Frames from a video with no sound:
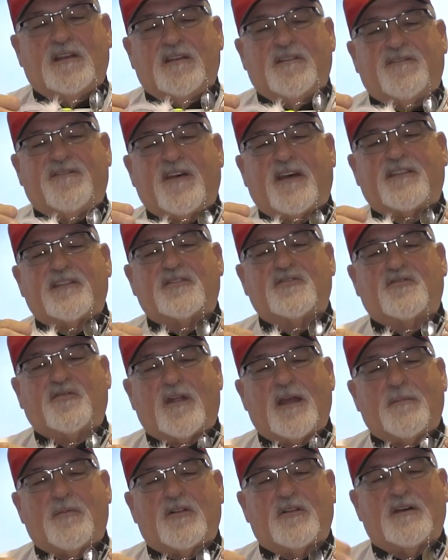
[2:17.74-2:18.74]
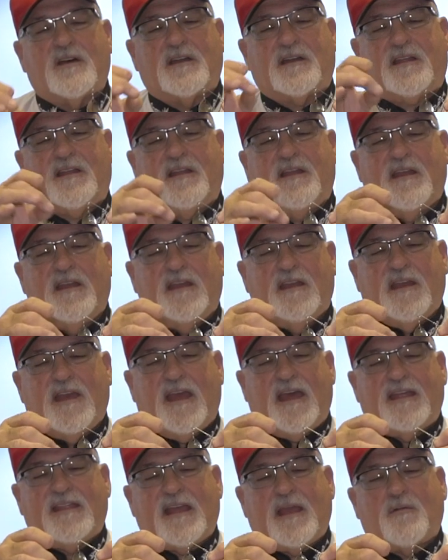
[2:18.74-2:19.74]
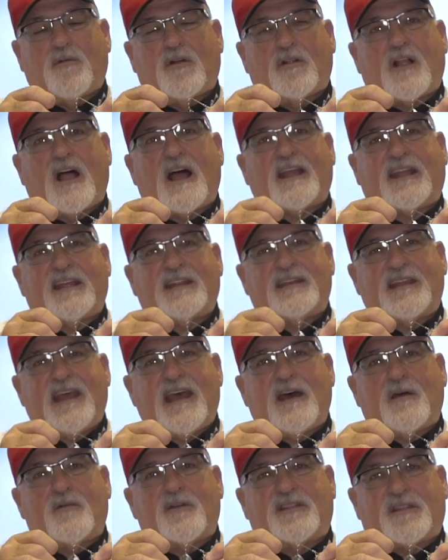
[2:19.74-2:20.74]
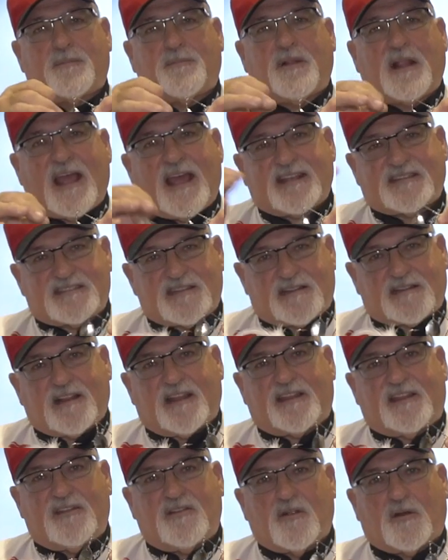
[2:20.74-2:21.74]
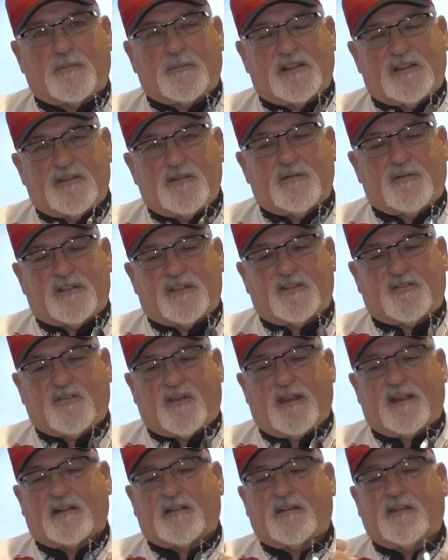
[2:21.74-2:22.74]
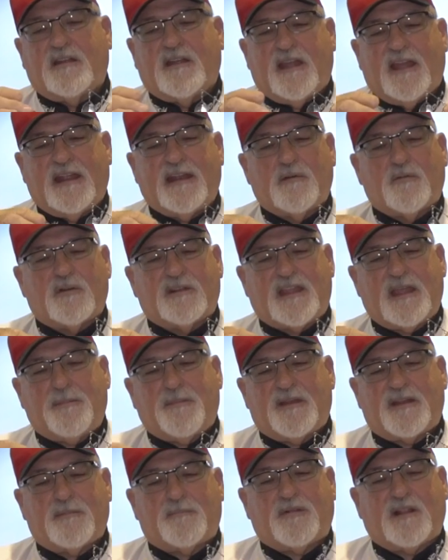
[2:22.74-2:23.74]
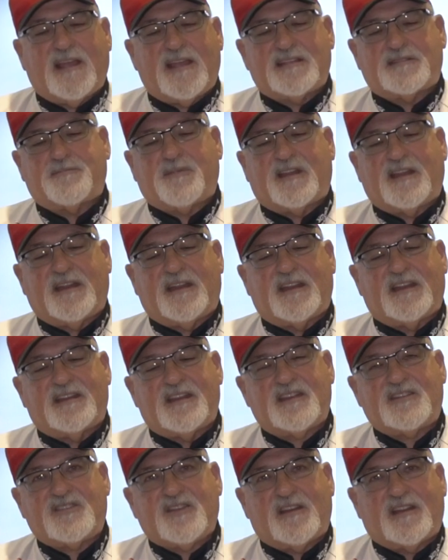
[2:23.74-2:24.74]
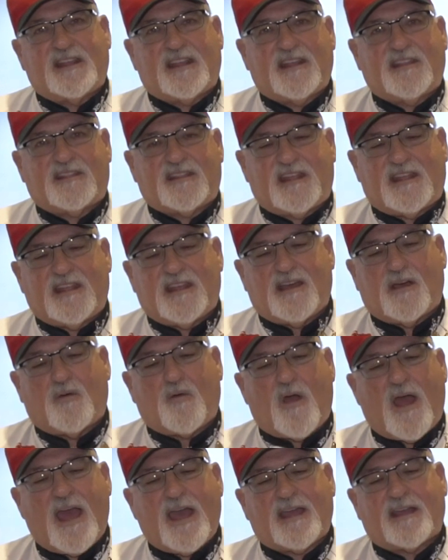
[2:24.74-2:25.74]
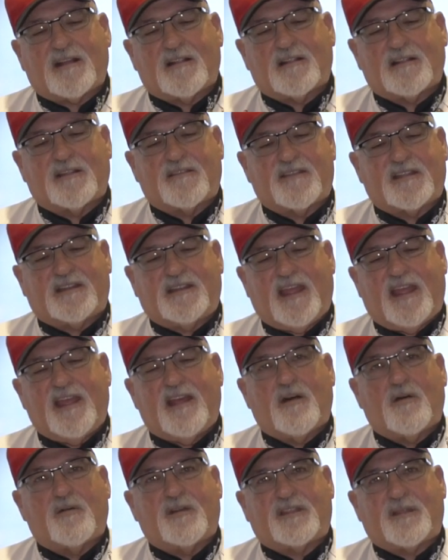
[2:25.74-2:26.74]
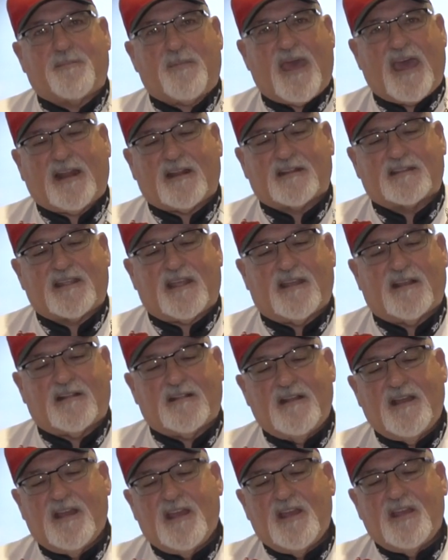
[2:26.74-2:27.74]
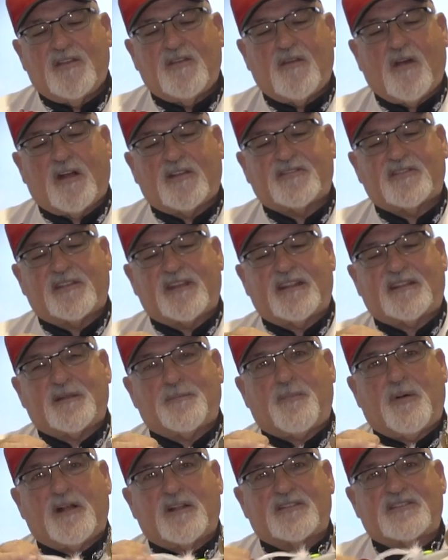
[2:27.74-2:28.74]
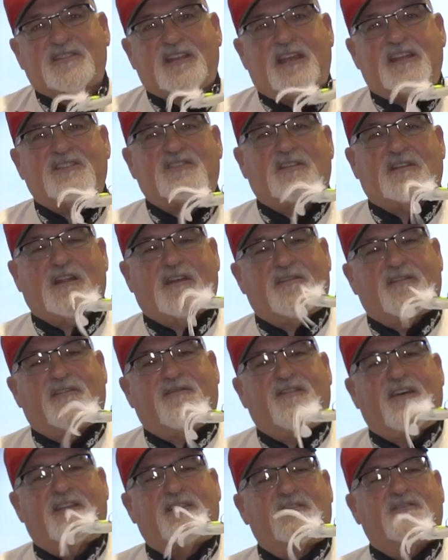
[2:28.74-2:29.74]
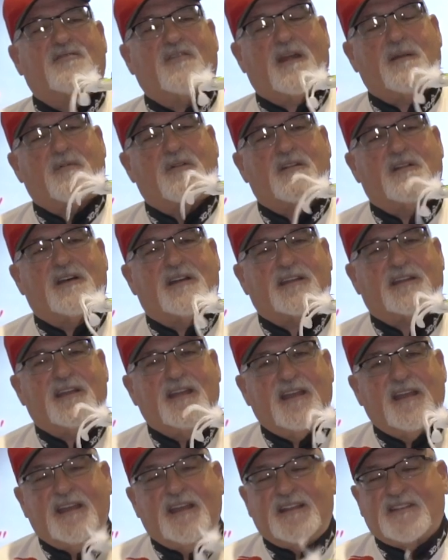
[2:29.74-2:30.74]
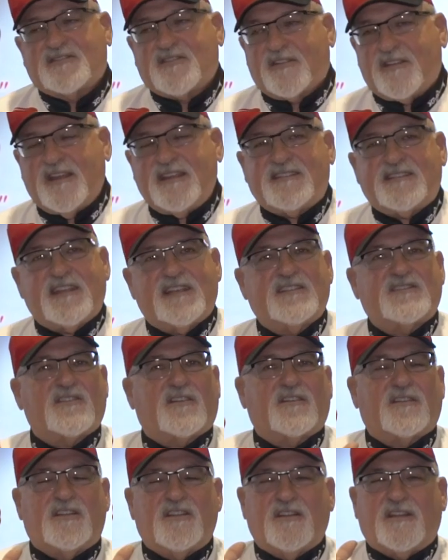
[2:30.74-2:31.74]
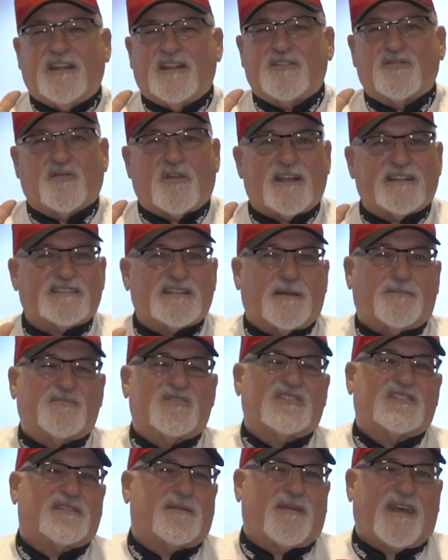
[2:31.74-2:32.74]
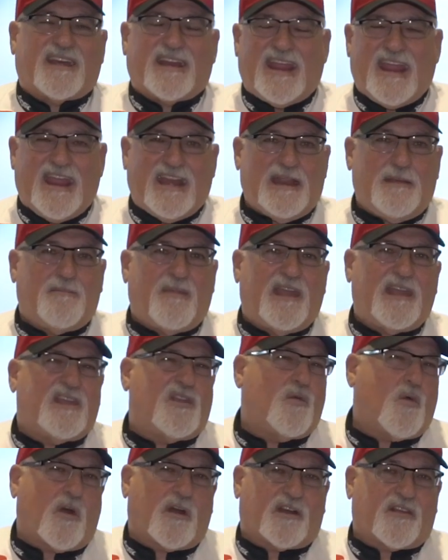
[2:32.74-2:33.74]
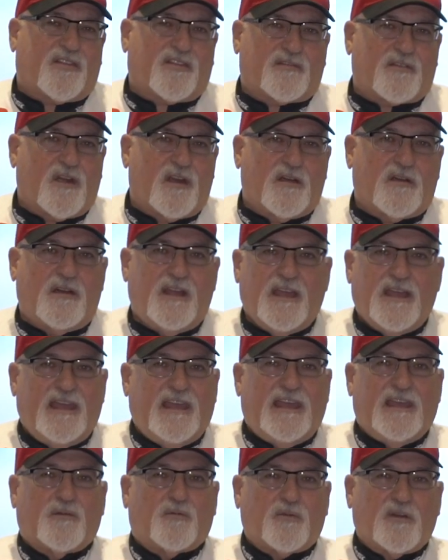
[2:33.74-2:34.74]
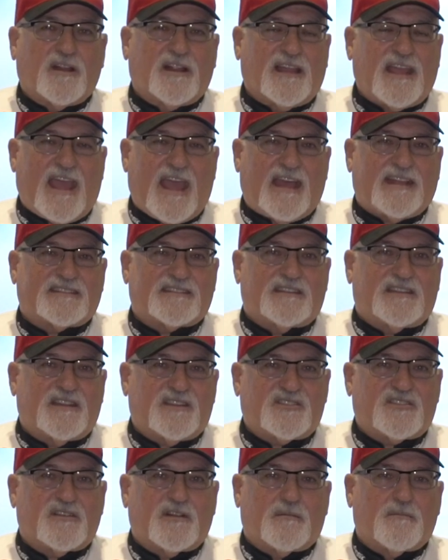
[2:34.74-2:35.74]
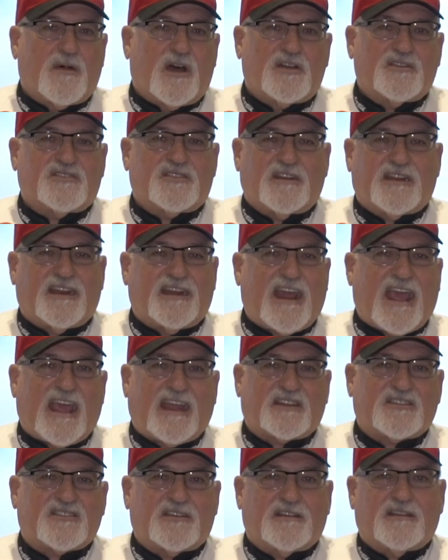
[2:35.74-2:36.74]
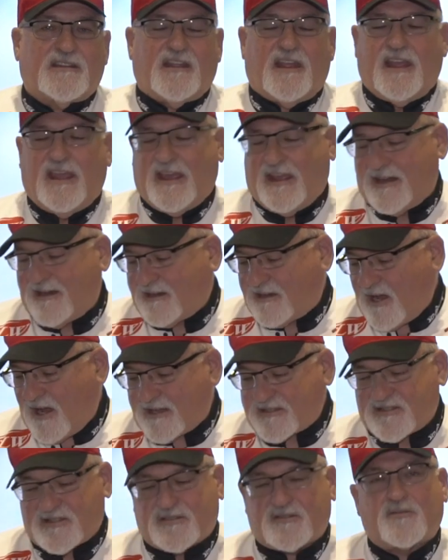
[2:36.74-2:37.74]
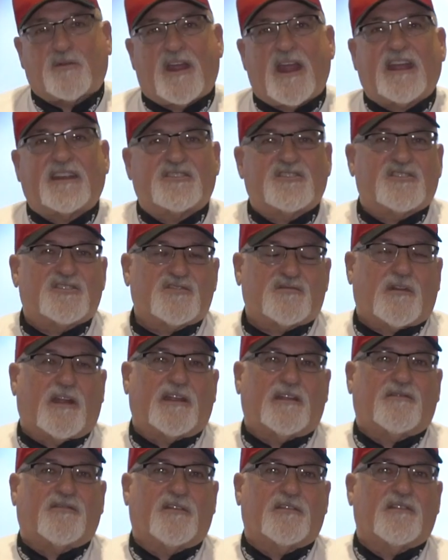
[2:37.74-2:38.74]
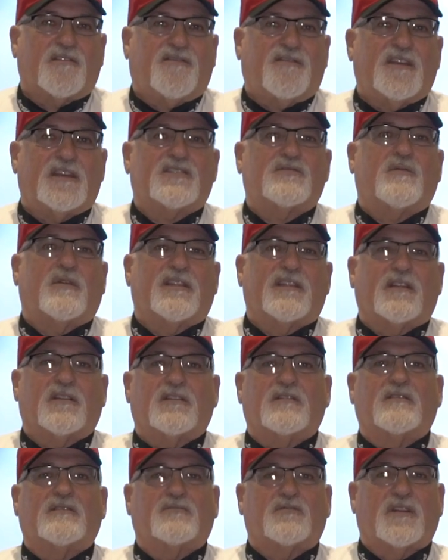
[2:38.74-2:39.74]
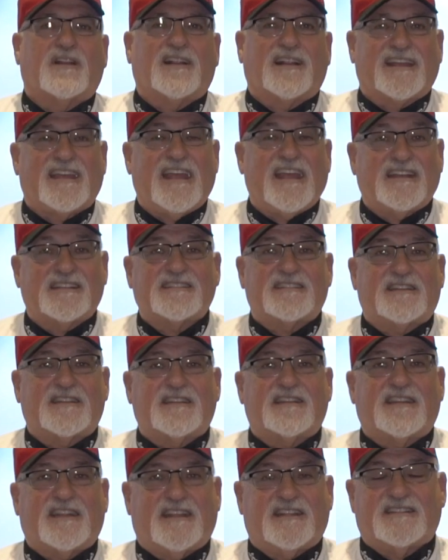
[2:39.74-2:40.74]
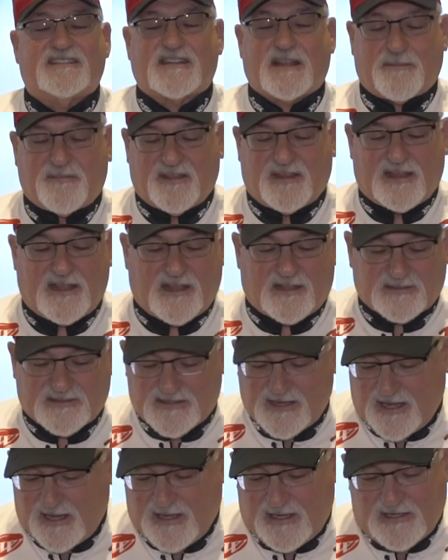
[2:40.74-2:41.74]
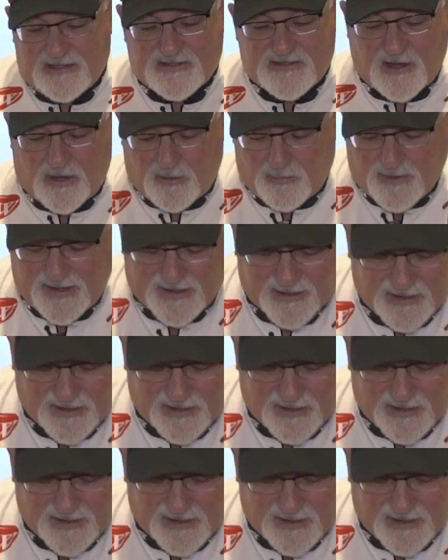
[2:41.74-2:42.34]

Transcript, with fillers: feathered treble hook, and they will lock it down with the plastic like you normally do with the trailer, and it will keep it in place. But in addition to get the uh, waggle of the tail with the paddle tail, you also get the pulsation of the feathered treble hook. So these things are, you can dress up just about any bait you want to throw. It really adds additional motion and action, and it causes a reaction strike from the fish when they're really hesitant to hit something else. So we